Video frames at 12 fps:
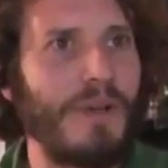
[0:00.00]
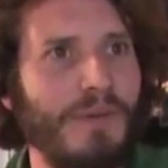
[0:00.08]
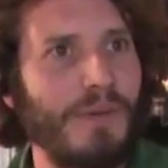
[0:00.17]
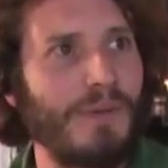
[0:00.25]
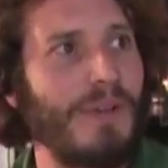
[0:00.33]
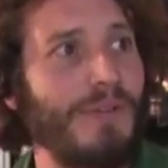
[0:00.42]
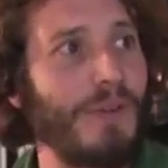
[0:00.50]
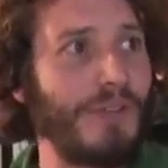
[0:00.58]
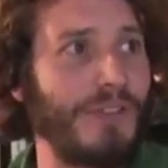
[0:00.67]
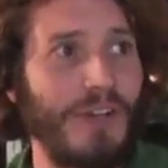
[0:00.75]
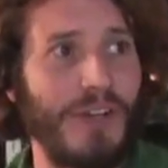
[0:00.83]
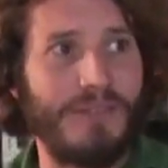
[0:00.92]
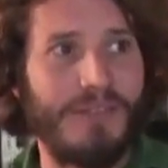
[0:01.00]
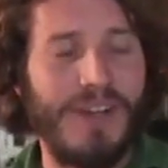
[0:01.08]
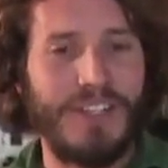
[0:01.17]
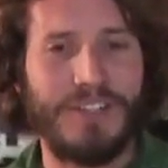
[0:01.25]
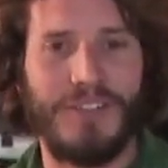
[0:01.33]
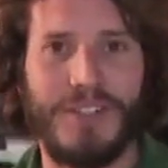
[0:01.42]
Well, we've also got another
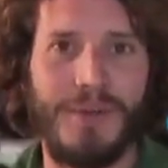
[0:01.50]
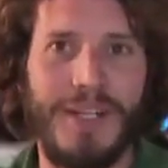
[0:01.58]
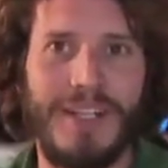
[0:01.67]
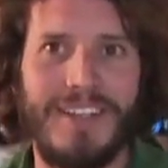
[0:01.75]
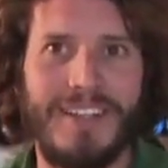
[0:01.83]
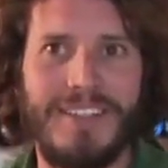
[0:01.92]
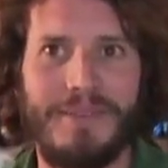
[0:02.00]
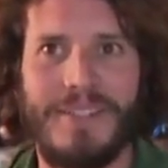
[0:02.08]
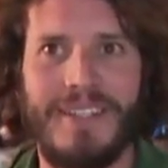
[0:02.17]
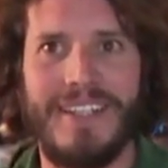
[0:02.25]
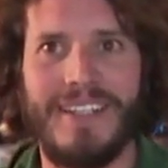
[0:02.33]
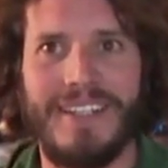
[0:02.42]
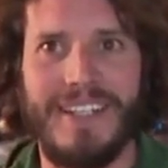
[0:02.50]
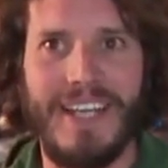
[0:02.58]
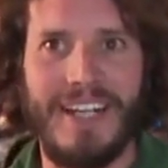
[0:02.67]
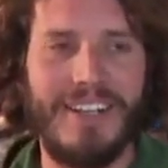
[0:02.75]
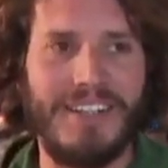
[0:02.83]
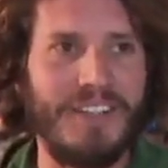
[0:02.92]
restaurant quite close up to here, and
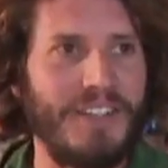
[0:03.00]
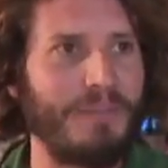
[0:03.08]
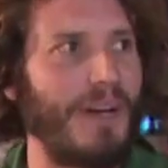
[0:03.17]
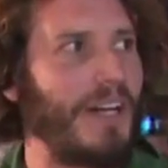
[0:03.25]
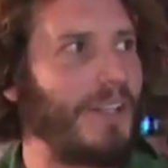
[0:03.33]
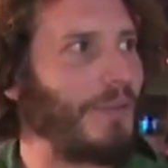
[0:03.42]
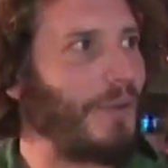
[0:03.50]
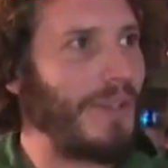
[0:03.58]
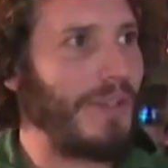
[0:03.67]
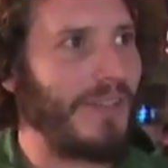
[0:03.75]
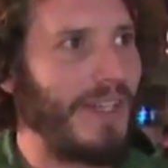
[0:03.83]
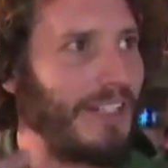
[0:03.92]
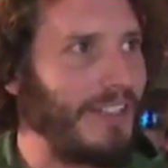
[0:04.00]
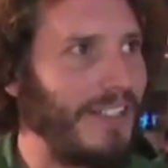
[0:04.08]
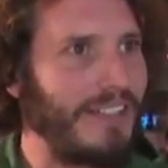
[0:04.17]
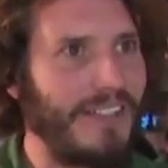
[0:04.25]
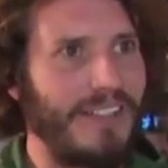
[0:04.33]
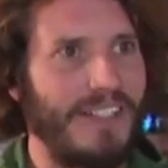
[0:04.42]
that kind of inspired what we've
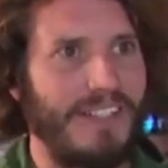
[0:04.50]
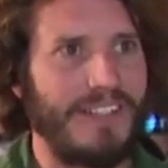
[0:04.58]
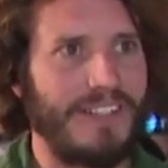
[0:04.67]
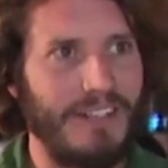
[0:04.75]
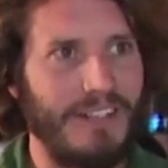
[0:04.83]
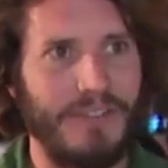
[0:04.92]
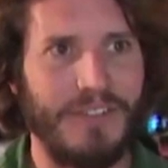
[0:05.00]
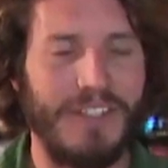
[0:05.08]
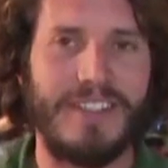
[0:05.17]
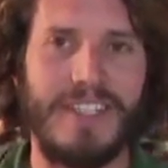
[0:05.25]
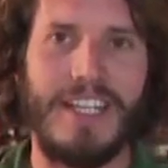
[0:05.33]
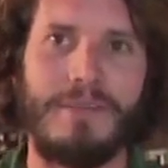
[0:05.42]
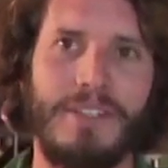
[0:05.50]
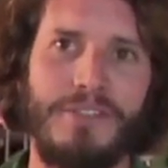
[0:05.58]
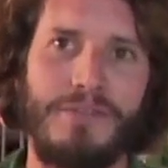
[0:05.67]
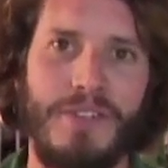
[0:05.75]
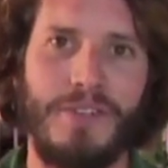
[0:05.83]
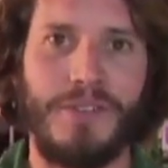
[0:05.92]
actually done here itself, because I see how
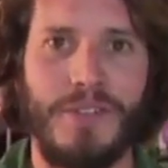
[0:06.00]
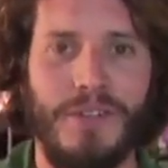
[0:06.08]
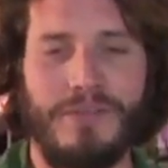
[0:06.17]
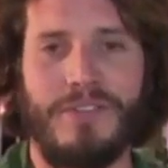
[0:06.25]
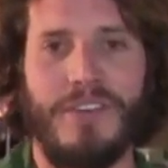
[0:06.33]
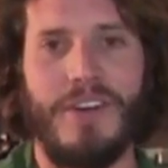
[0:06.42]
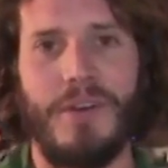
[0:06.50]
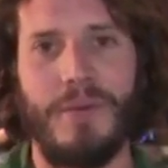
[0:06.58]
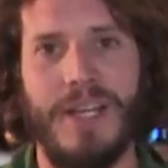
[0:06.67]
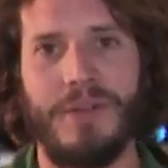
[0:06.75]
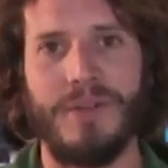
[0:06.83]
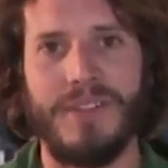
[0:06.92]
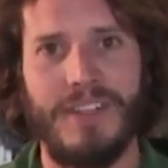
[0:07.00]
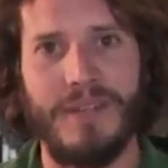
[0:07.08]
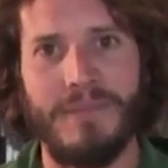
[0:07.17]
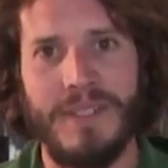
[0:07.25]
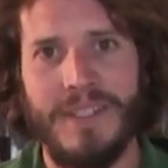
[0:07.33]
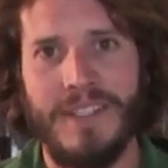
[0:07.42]
much food got thrown away all the
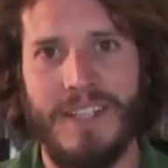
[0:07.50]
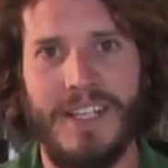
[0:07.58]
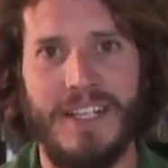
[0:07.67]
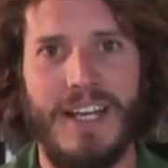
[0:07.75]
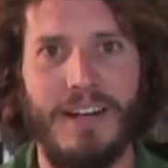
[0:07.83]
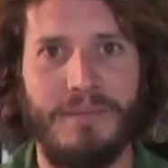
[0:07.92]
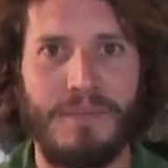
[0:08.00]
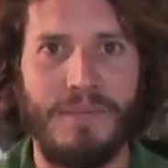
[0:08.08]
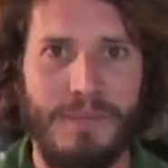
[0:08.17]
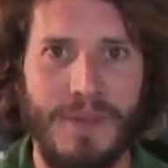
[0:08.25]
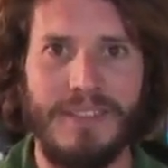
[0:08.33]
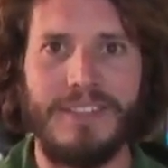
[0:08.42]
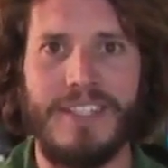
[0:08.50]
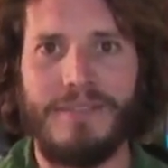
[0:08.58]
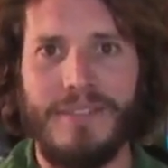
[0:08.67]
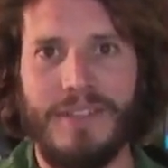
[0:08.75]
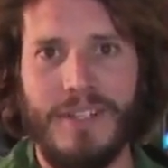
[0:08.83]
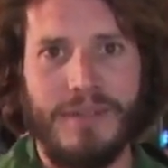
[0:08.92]
time and how bins
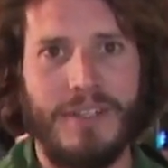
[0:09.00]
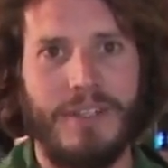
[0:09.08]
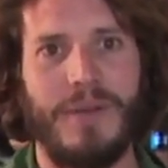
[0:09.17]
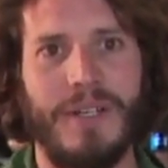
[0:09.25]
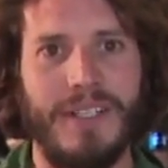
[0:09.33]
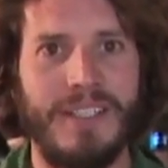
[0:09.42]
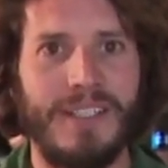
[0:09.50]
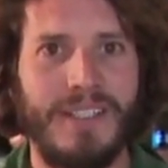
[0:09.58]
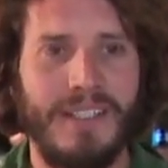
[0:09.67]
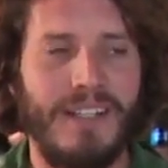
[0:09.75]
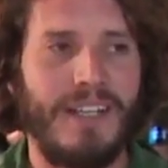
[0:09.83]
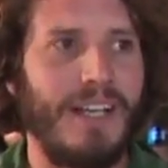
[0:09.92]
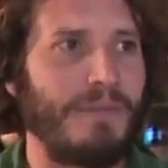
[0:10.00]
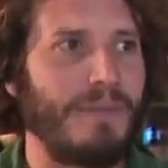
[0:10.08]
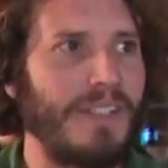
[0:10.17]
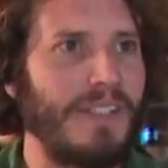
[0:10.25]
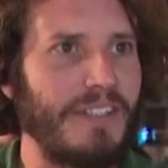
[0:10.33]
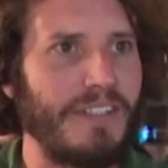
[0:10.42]
get filled up so quickly.
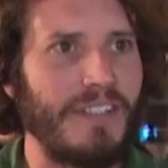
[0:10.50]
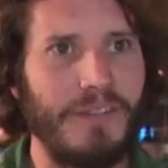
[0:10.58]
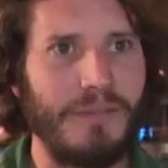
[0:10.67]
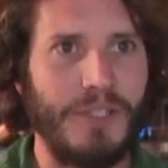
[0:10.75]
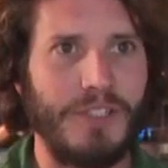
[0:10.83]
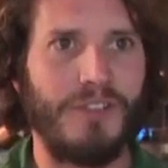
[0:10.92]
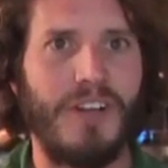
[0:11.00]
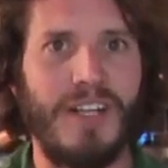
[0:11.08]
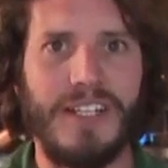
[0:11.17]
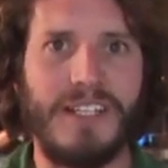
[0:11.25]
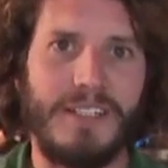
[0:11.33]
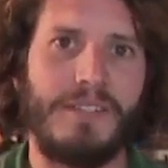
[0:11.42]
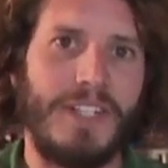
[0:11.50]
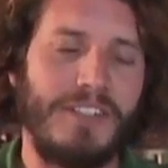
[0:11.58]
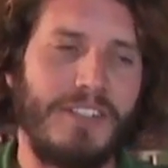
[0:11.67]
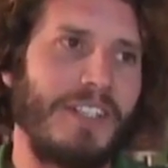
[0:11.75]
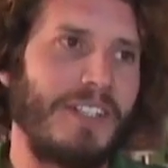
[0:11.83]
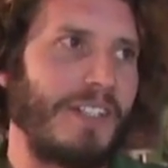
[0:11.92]
So this is kind of, we're trialing it, and
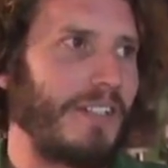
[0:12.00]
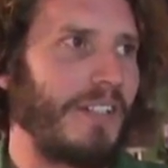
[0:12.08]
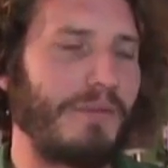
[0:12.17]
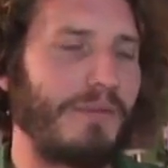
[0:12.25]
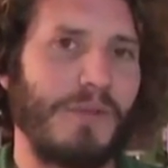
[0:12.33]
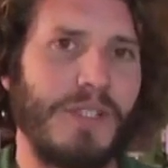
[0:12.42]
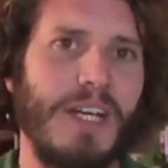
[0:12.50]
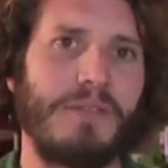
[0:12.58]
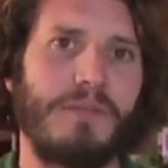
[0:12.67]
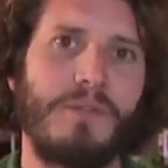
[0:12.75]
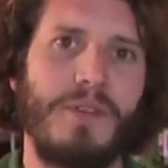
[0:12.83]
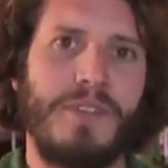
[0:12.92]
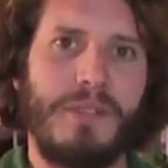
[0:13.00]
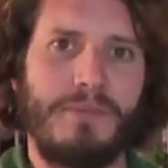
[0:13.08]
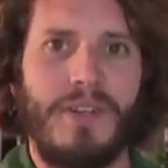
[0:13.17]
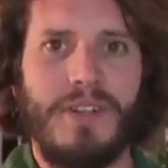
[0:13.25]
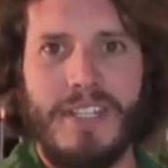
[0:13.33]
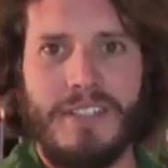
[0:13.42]
eventually, we're now moving the
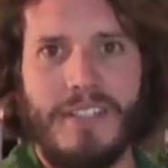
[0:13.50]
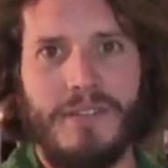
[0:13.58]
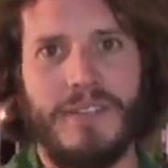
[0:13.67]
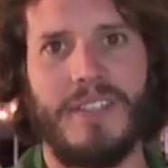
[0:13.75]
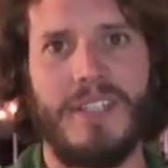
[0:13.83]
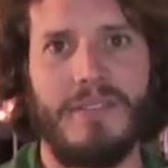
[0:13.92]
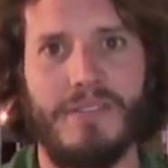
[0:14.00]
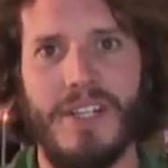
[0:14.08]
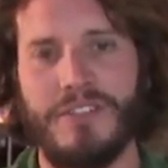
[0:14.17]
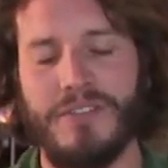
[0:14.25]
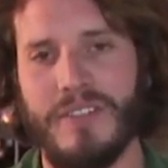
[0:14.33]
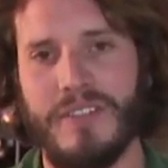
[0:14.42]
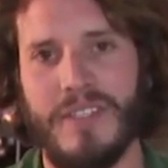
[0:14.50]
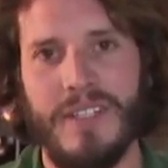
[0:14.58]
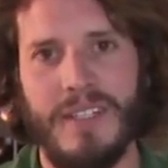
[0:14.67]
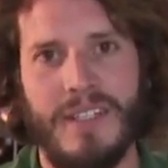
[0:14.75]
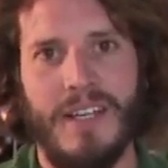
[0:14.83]
process over to the other restaurant.